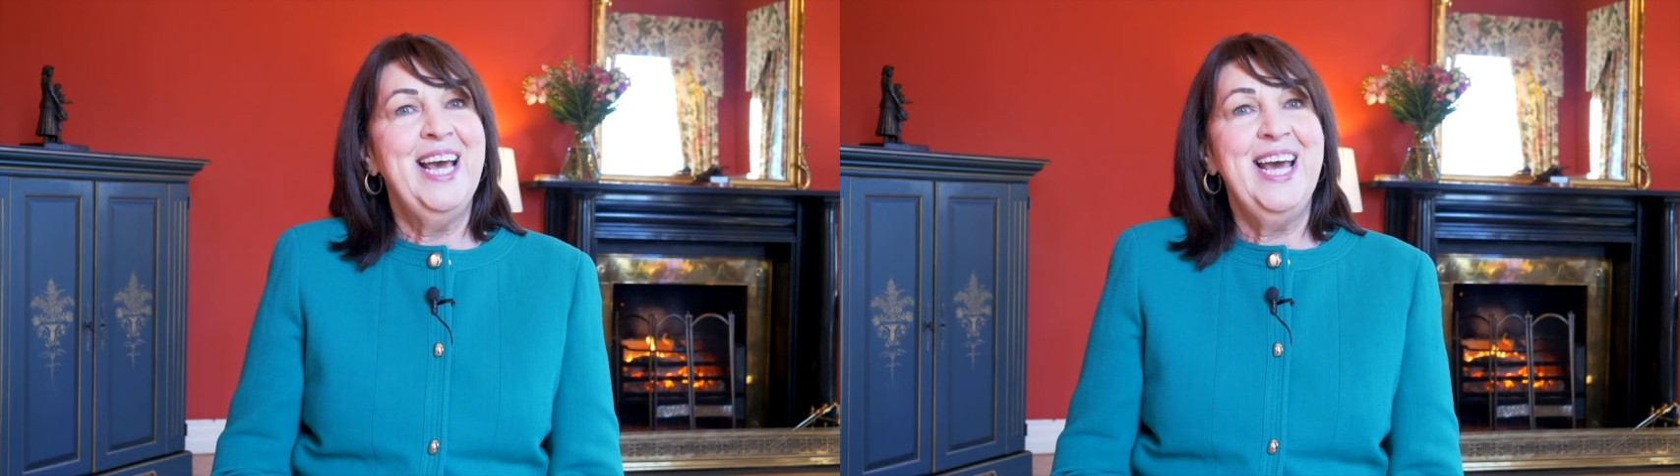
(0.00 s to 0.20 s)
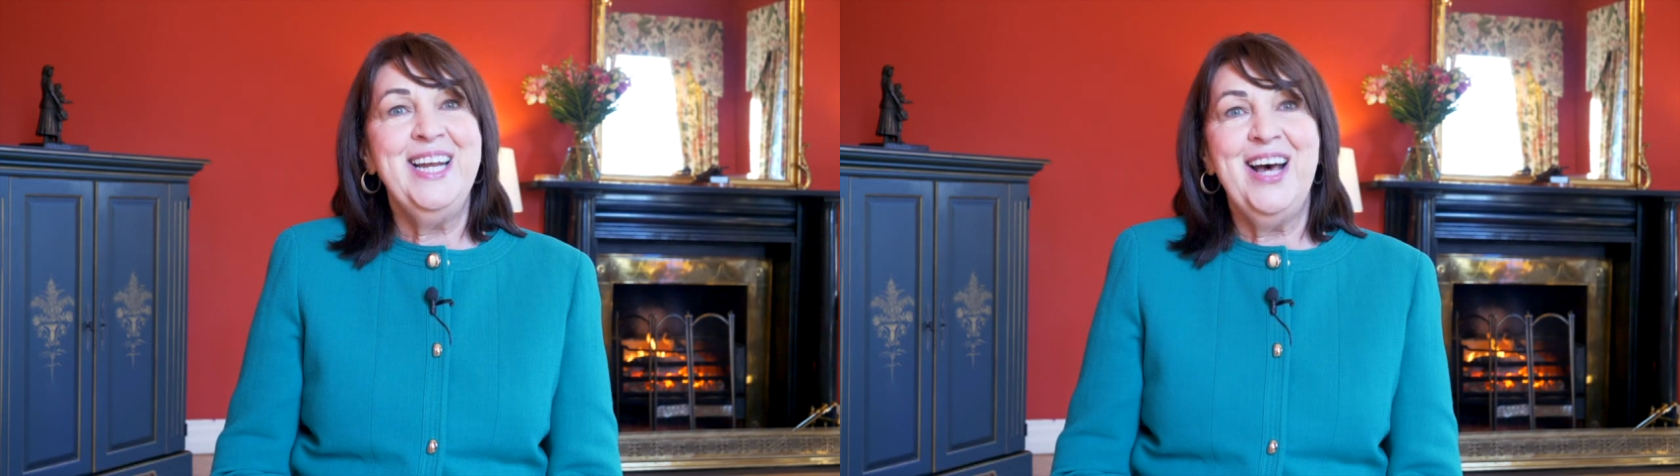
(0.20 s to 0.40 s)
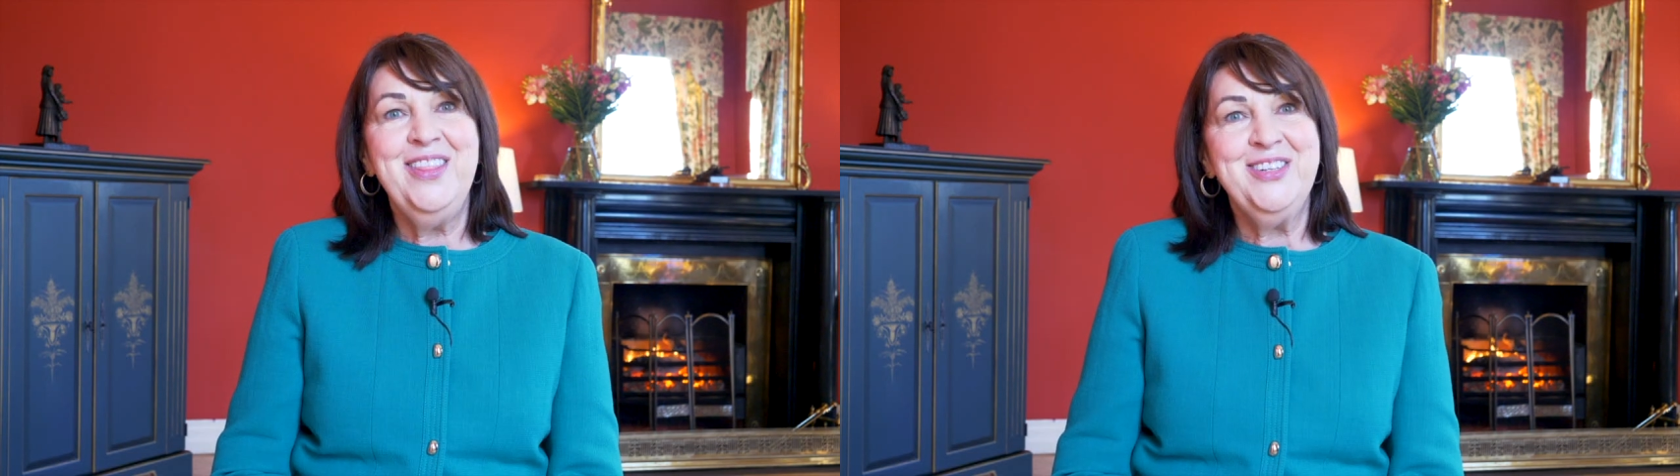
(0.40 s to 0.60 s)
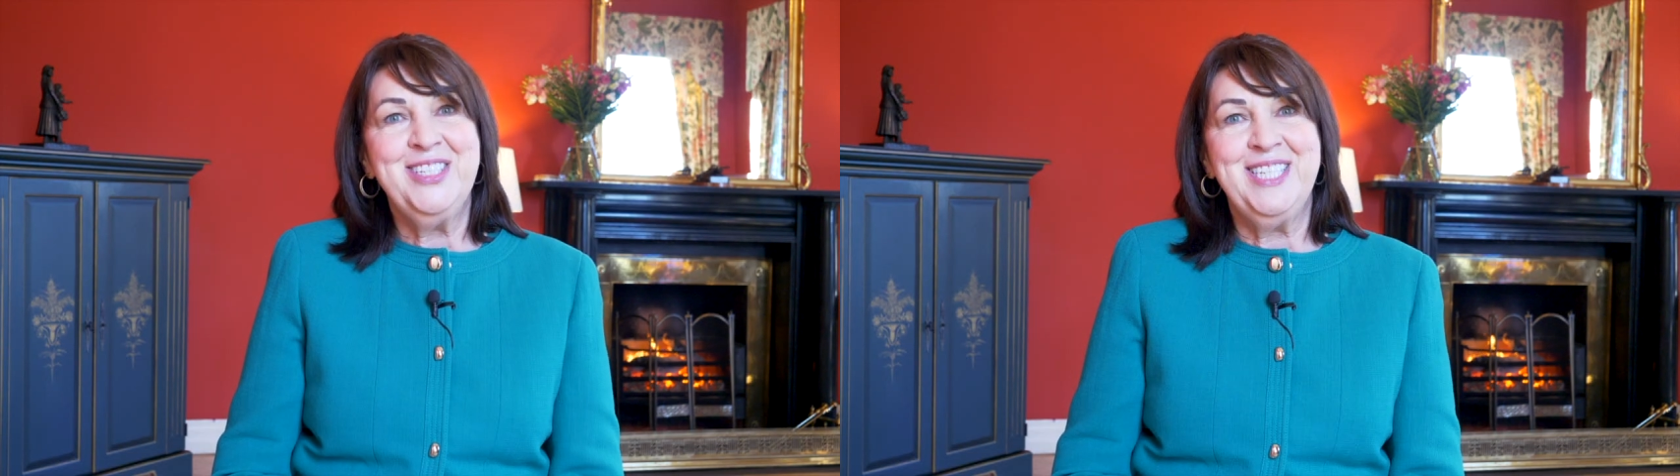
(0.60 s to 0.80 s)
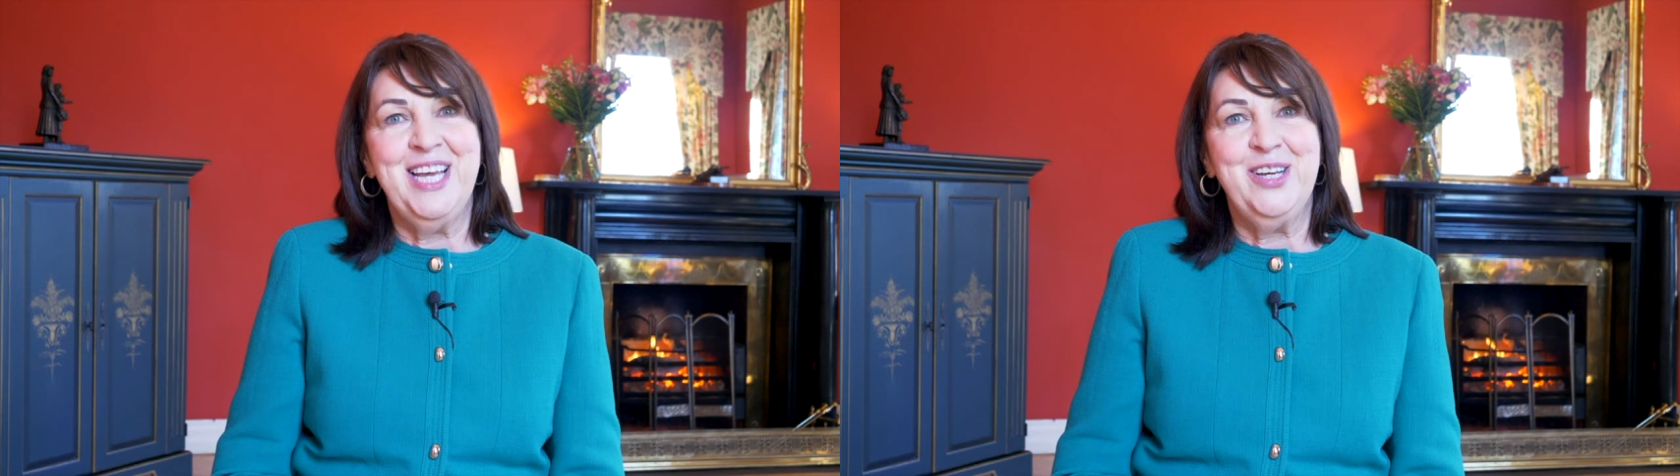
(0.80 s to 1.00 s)
and other
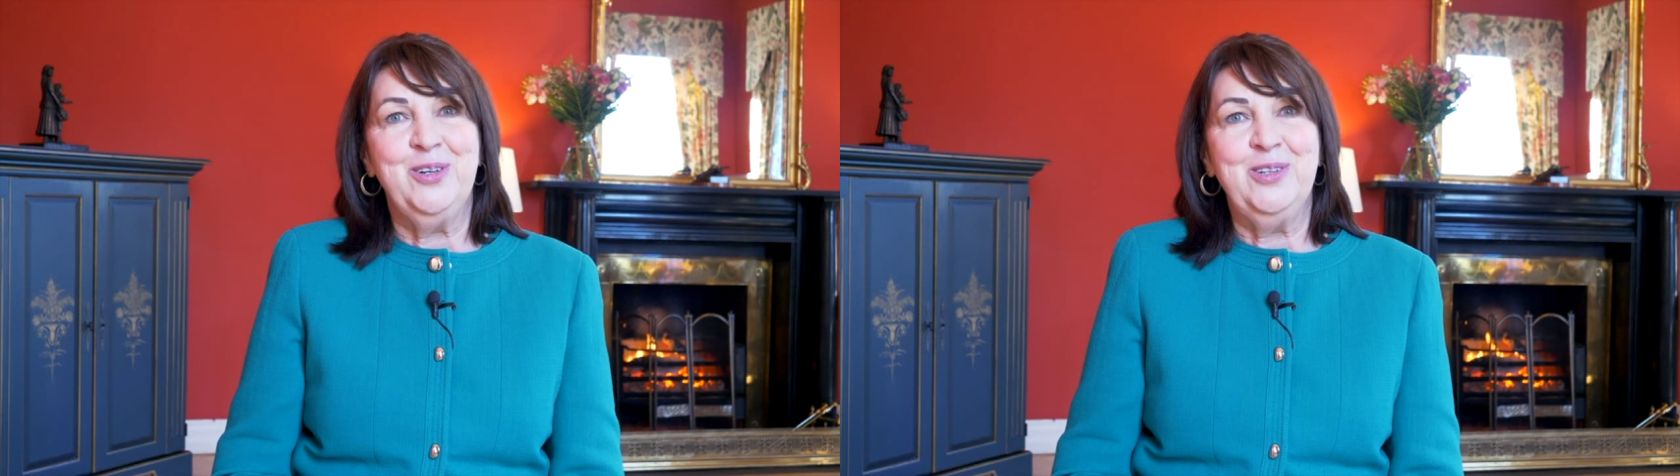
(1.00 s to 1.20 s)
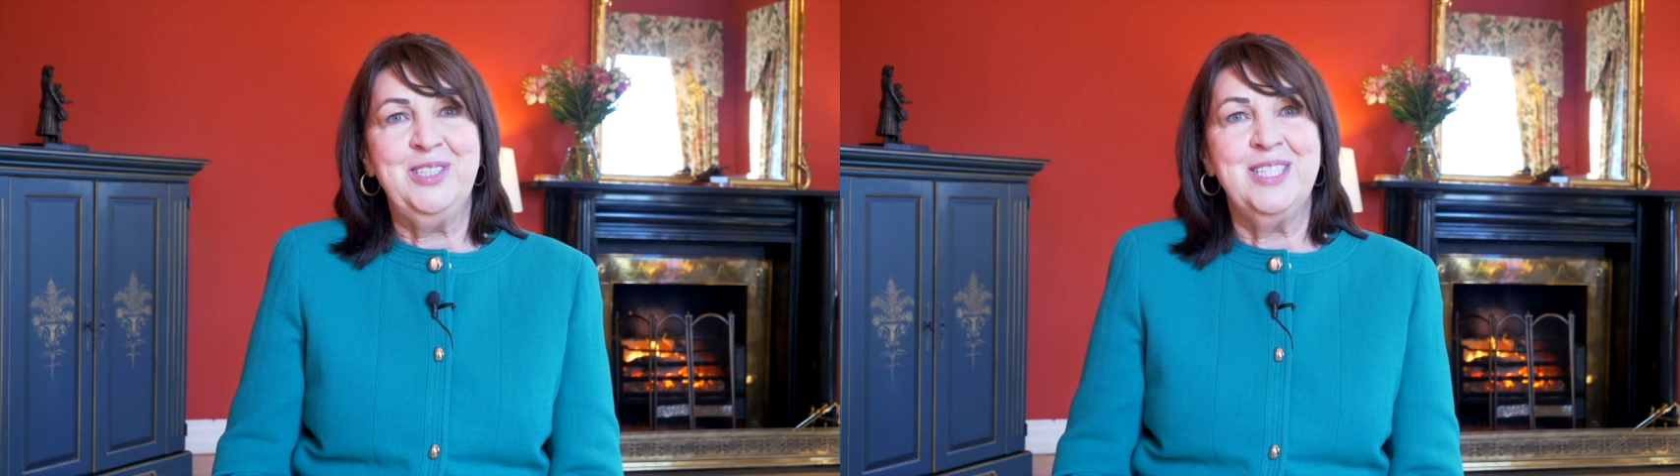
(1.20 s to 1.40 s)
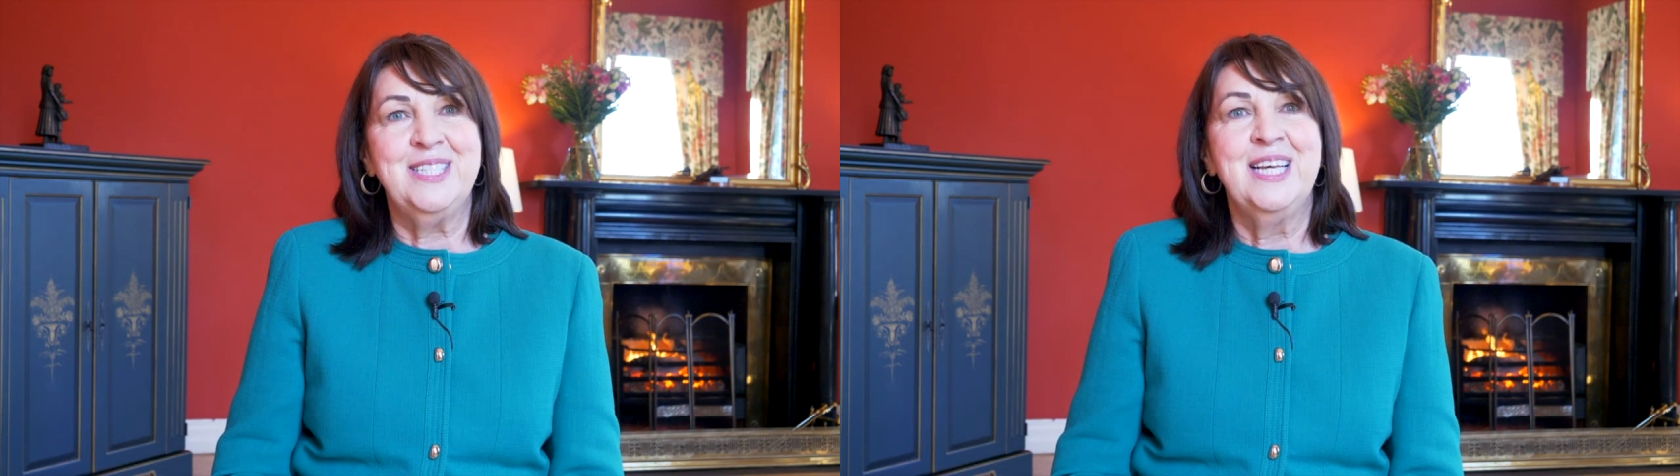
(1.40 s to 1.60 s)
stakeholders.